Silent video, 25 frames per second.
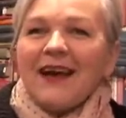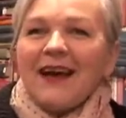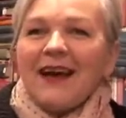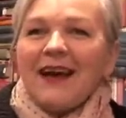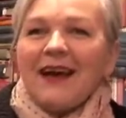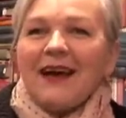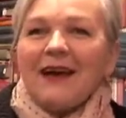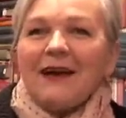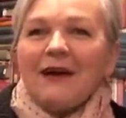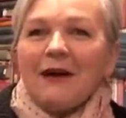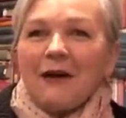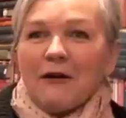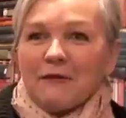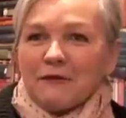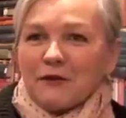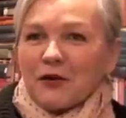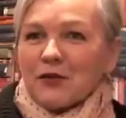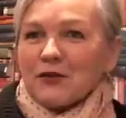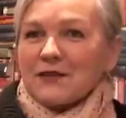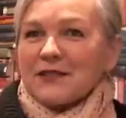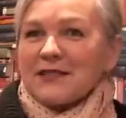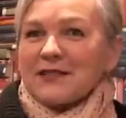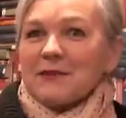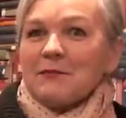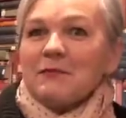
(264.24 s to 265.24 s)
I've
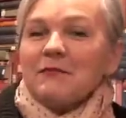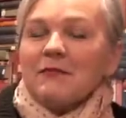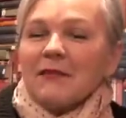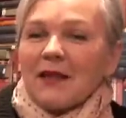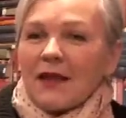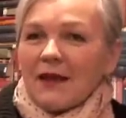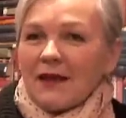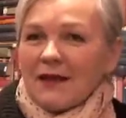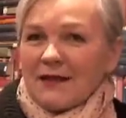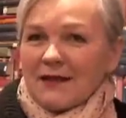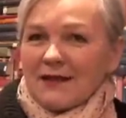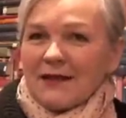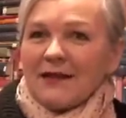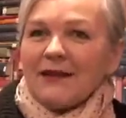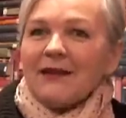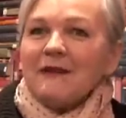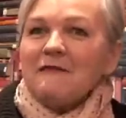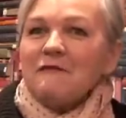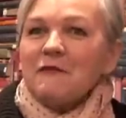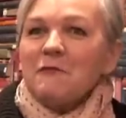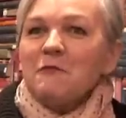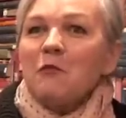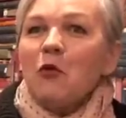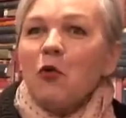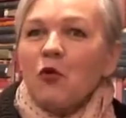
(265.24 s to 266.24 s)
got some
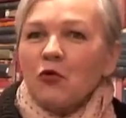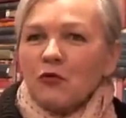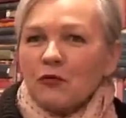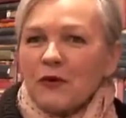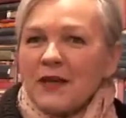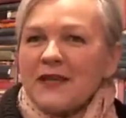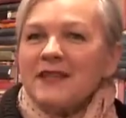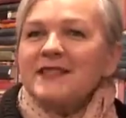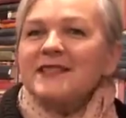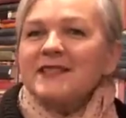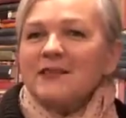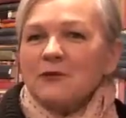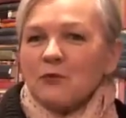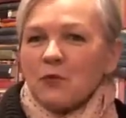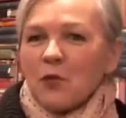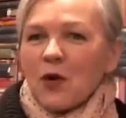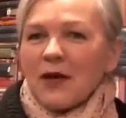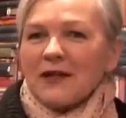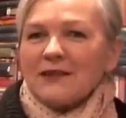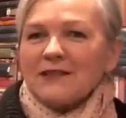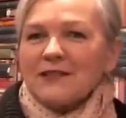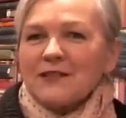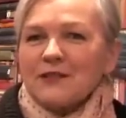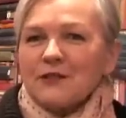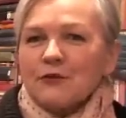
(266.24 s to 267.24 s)
even more recent
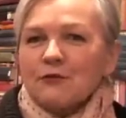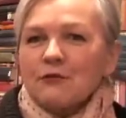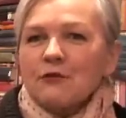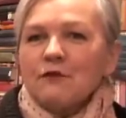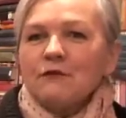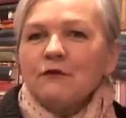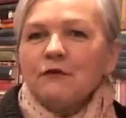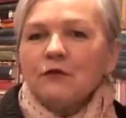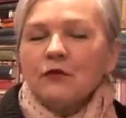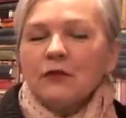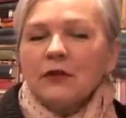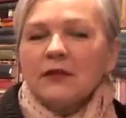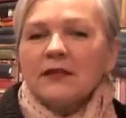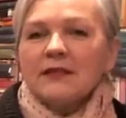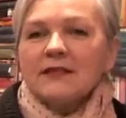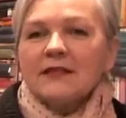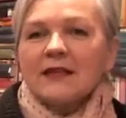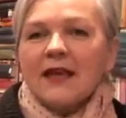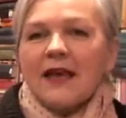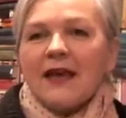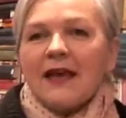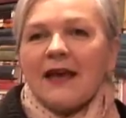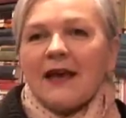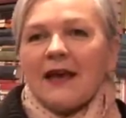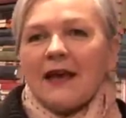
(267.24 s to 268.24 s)
ones through Fuller's,
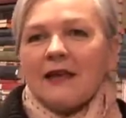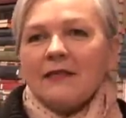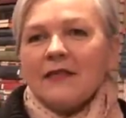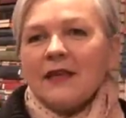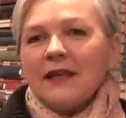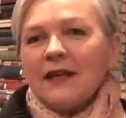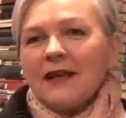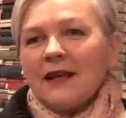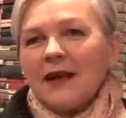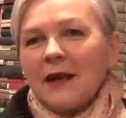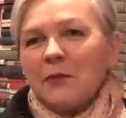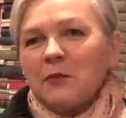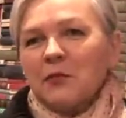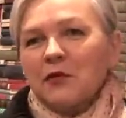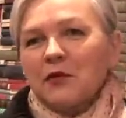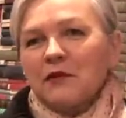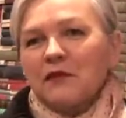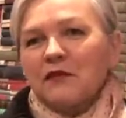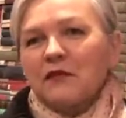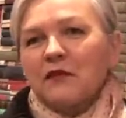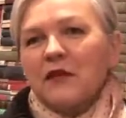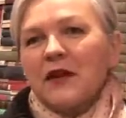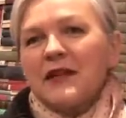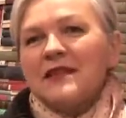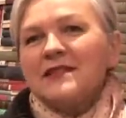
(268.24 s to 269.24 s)
and then a number of
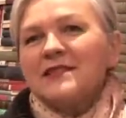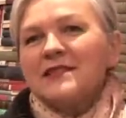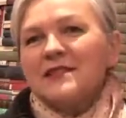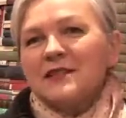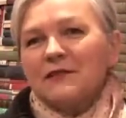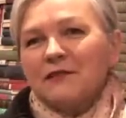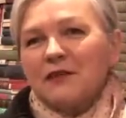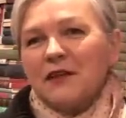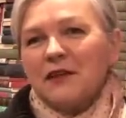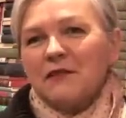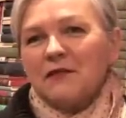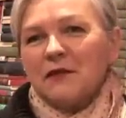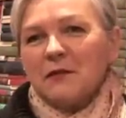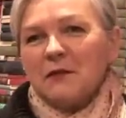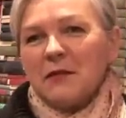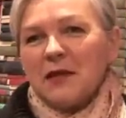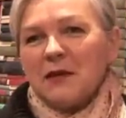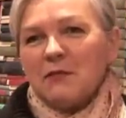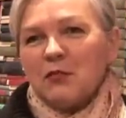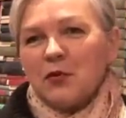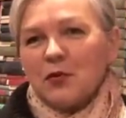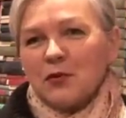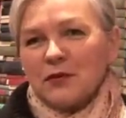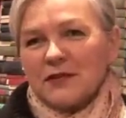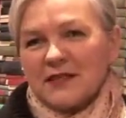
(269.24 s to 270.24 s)
friends have given me
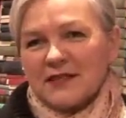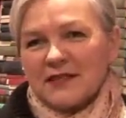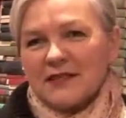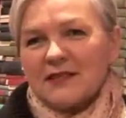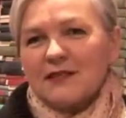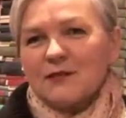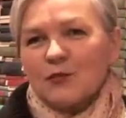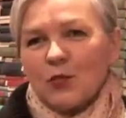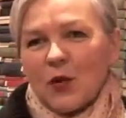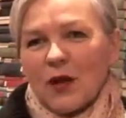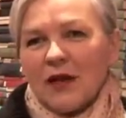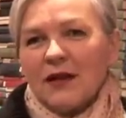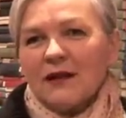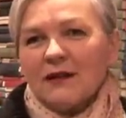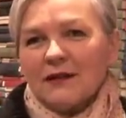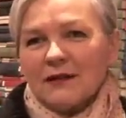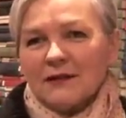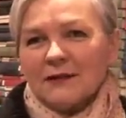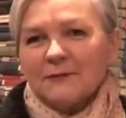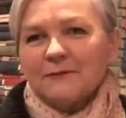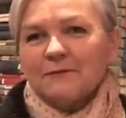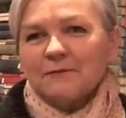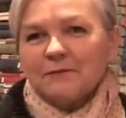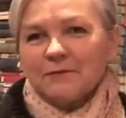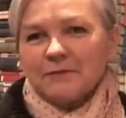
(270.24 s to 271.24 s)
books as
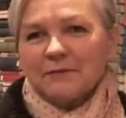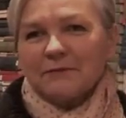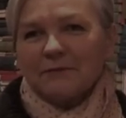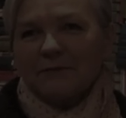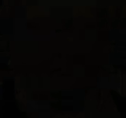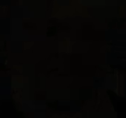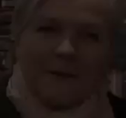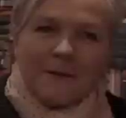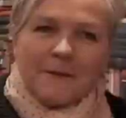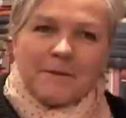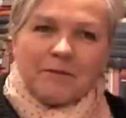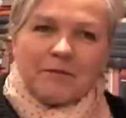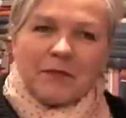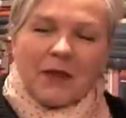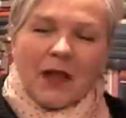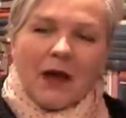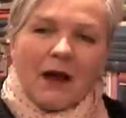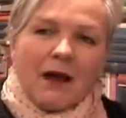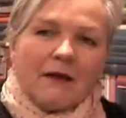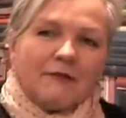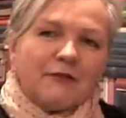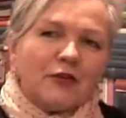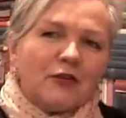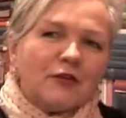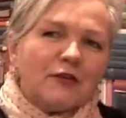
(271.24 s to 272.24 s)
well.
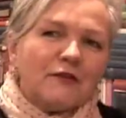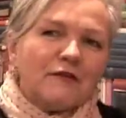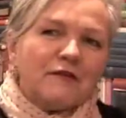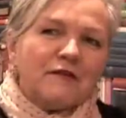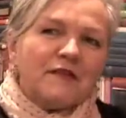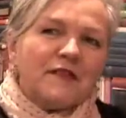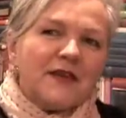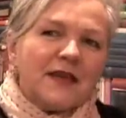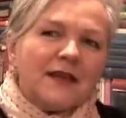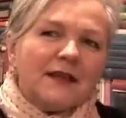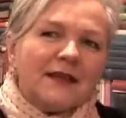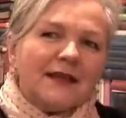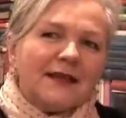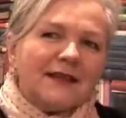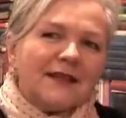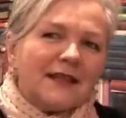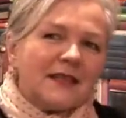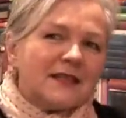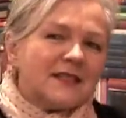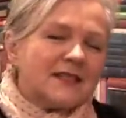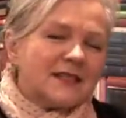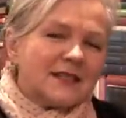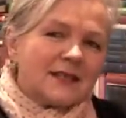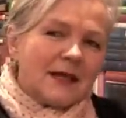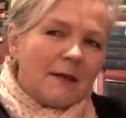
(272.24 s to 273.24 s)
I've got a feeling
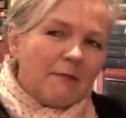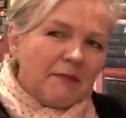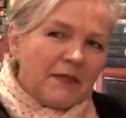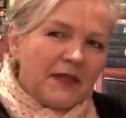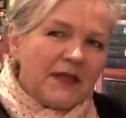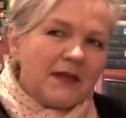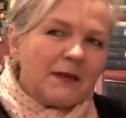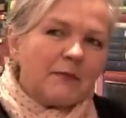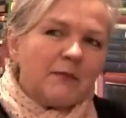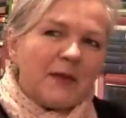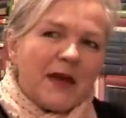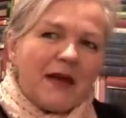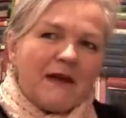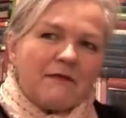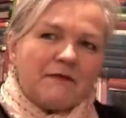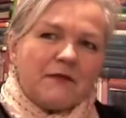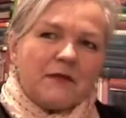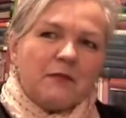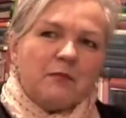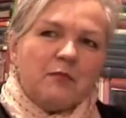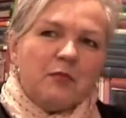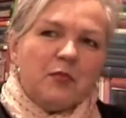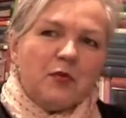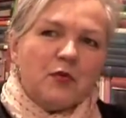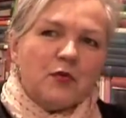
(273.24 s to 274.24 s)
there's something about
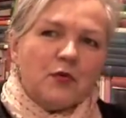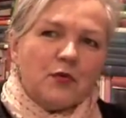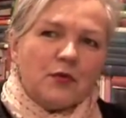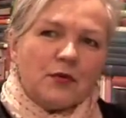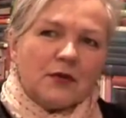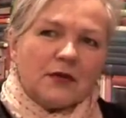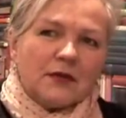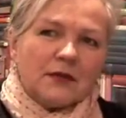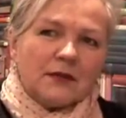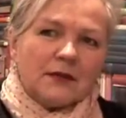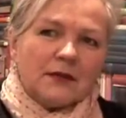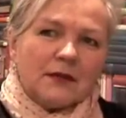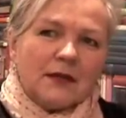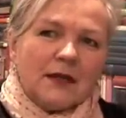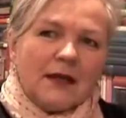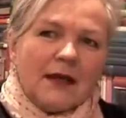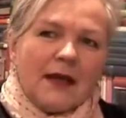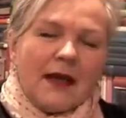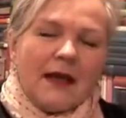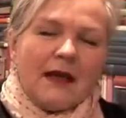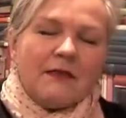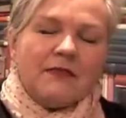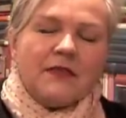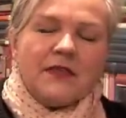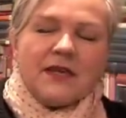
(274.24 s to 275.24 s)
the book
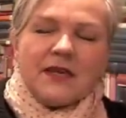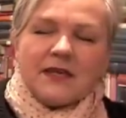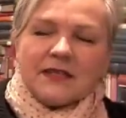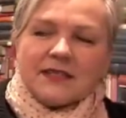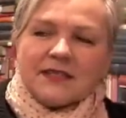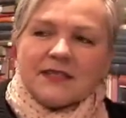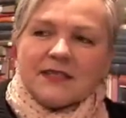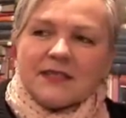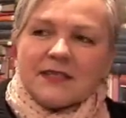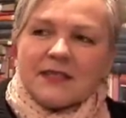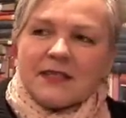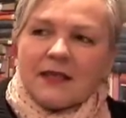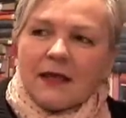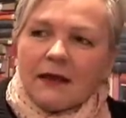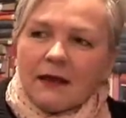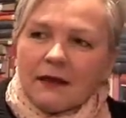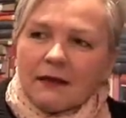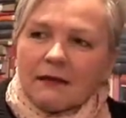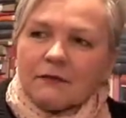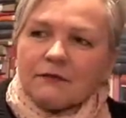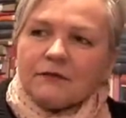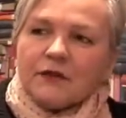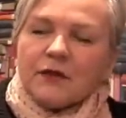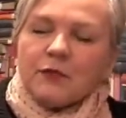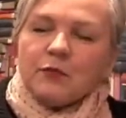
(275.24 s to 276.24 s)
and the
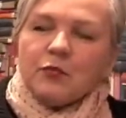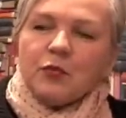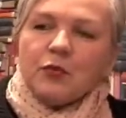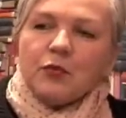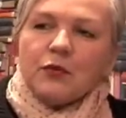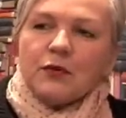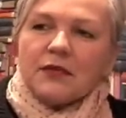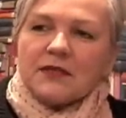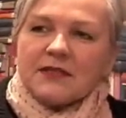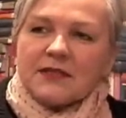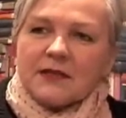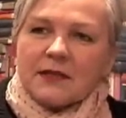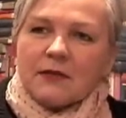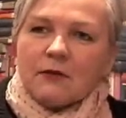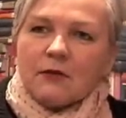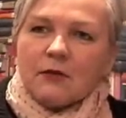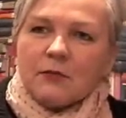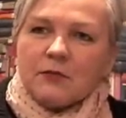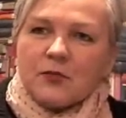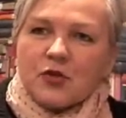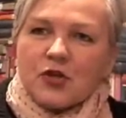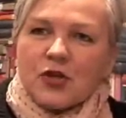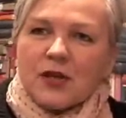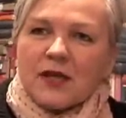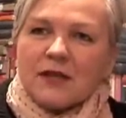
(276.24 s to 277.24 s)
aesthetic of the book as an
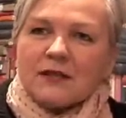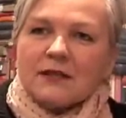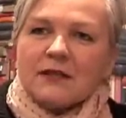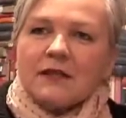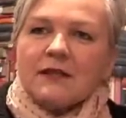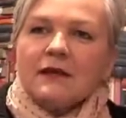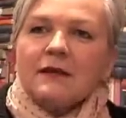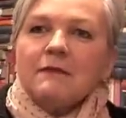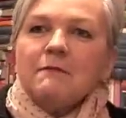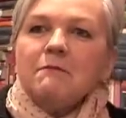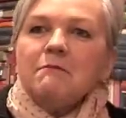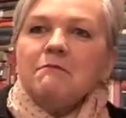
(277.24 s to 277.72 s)
object that